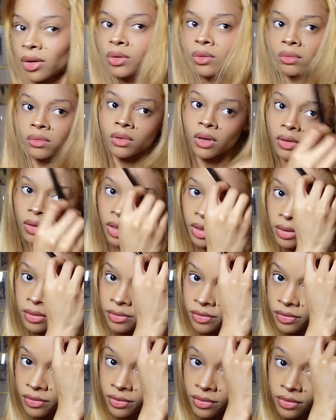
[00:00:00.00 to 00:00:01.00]
oh, okay.
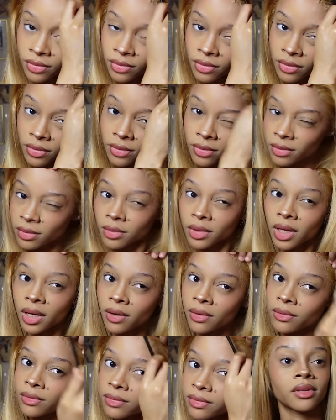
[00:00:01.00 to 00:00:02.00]

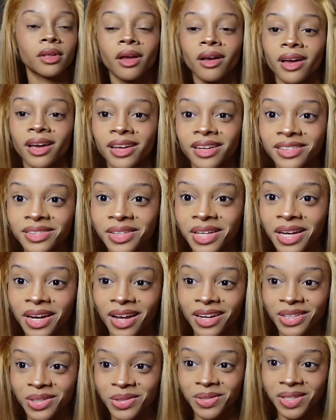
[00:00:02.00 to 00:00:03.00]
No. Okay, and
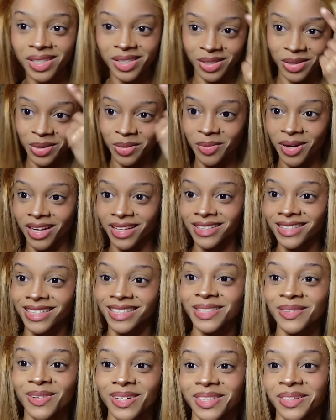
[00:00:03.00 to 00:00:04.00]
I do need to do the bangs,
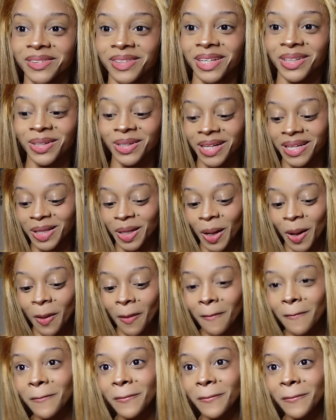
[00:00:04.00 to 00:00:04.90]
because if I don't, they look like that.